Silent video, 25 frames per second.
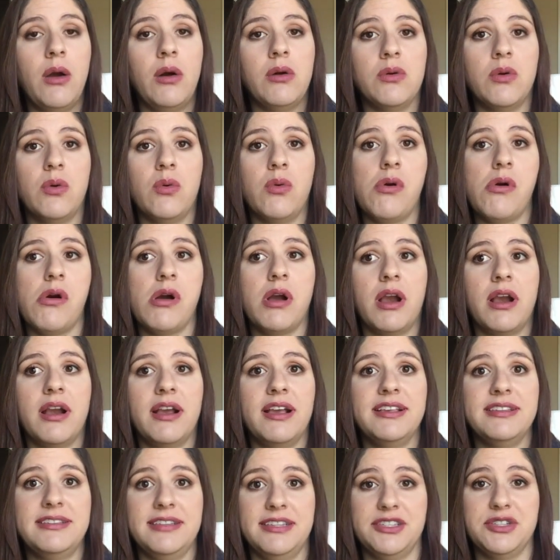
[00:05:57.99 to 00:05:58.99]
Or
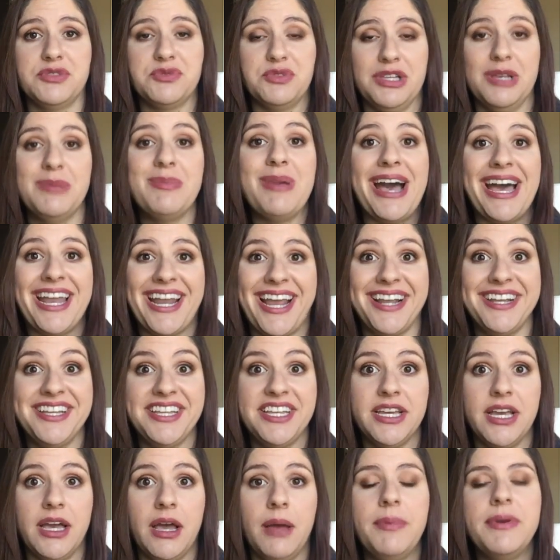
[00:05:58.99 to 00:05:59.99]
is this a really bad
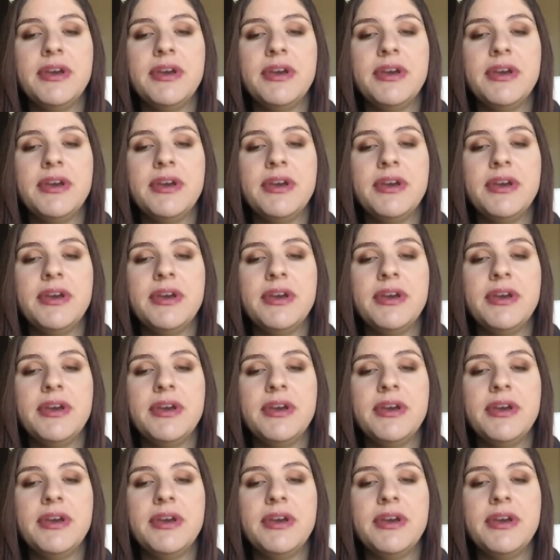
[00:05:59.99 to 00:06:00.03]
idea?